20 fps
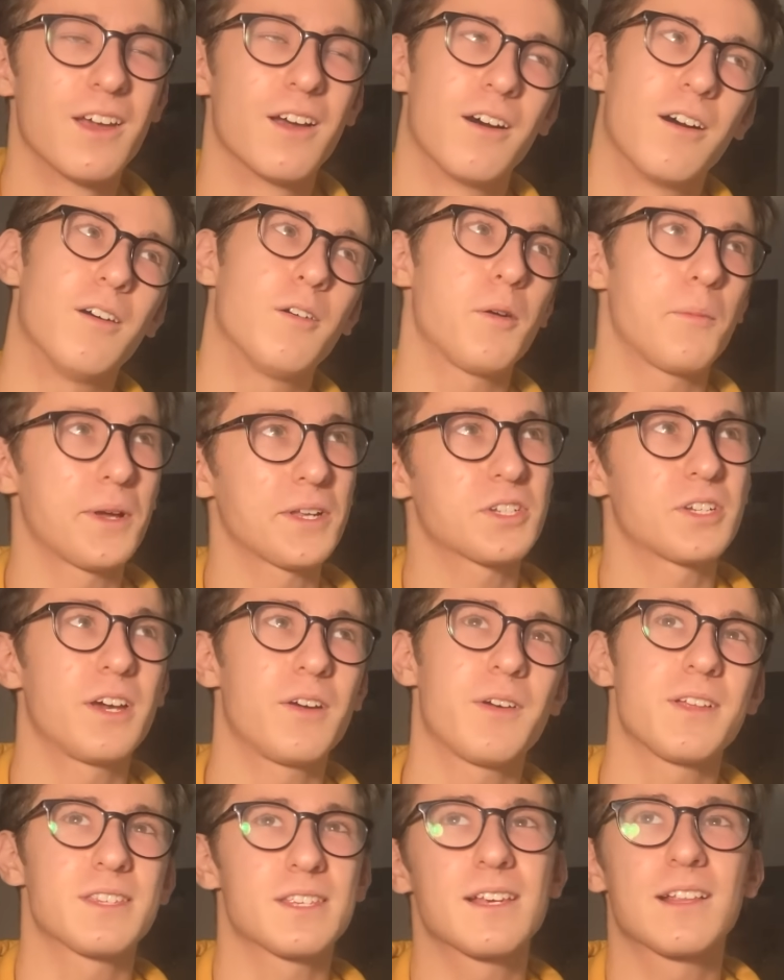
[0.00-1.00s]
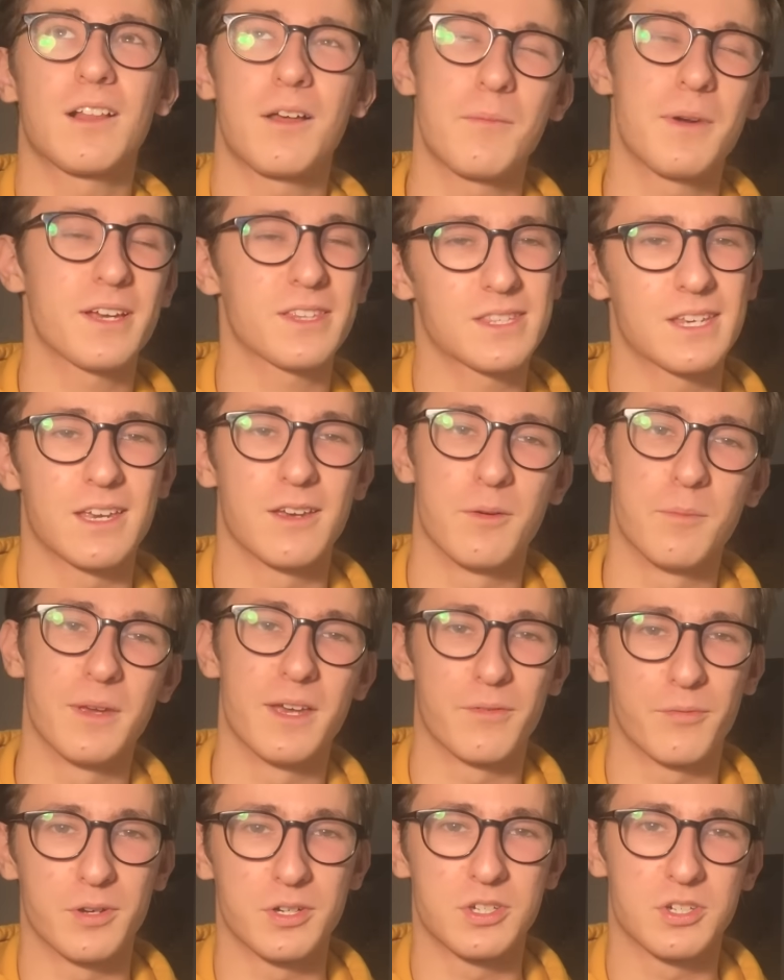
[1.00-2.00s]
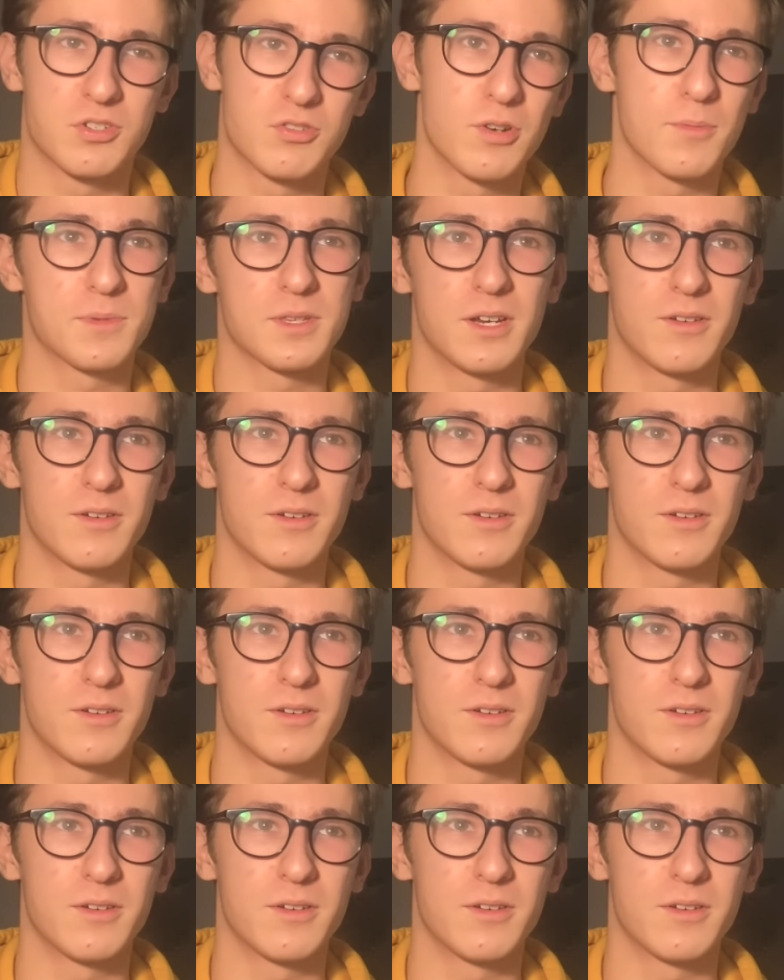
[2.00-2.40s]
oh, imagine how anticlimactic it would be if I just tripped